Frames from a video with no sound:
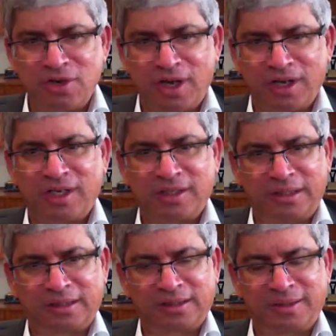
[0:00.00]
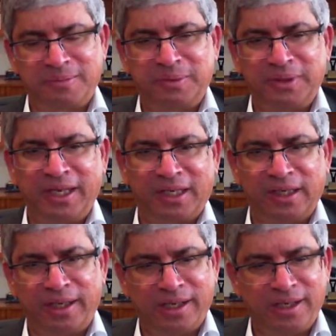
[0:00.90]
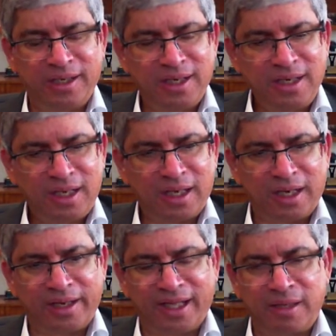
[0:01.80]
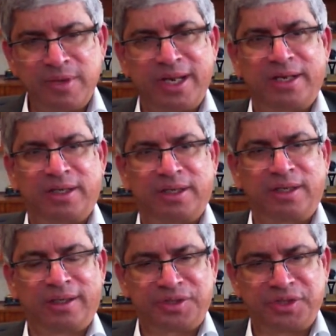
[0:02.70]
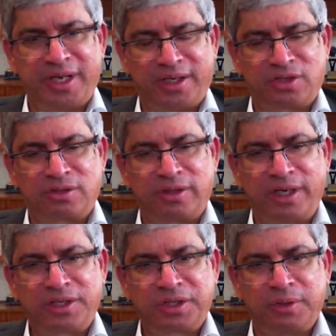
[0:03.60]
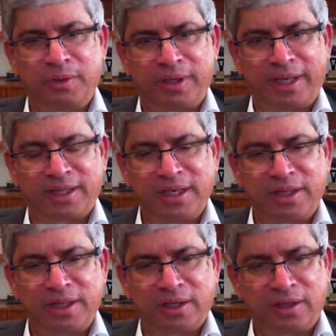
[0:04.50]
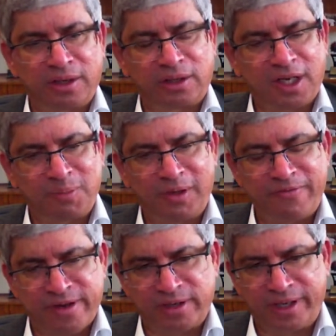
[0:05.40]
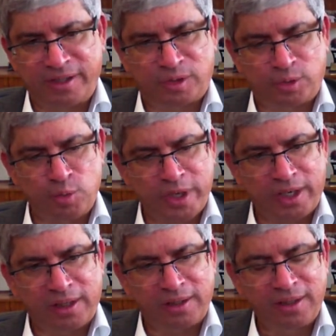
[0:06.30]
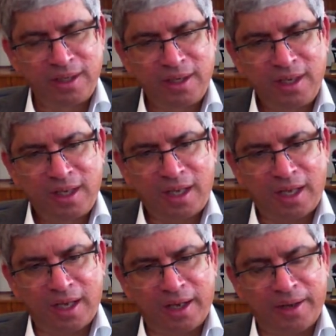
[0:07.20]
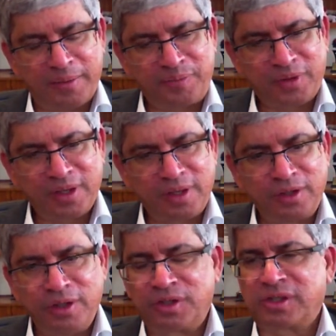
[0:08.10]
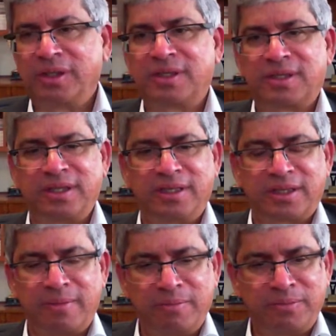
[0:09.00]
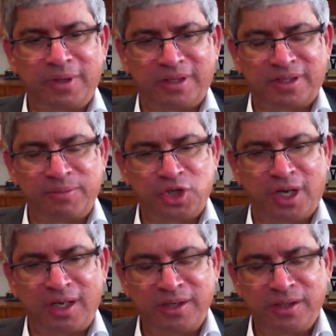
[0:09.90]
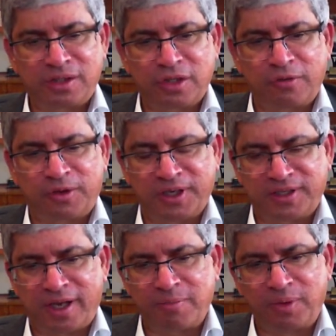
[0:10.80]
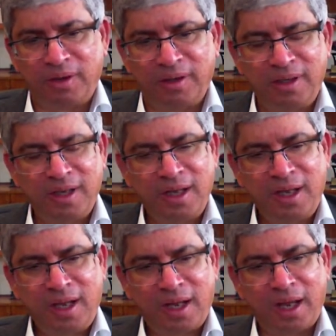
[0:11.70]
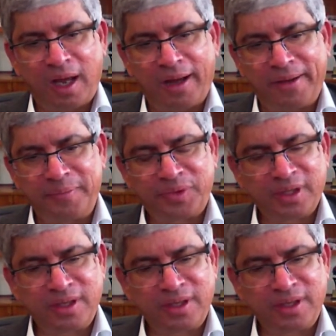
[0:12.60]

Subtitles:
it's not completely eliminated as yet, right? So, and I think there are a couple of areas where uh, you still see some challenges. So, for example, uh,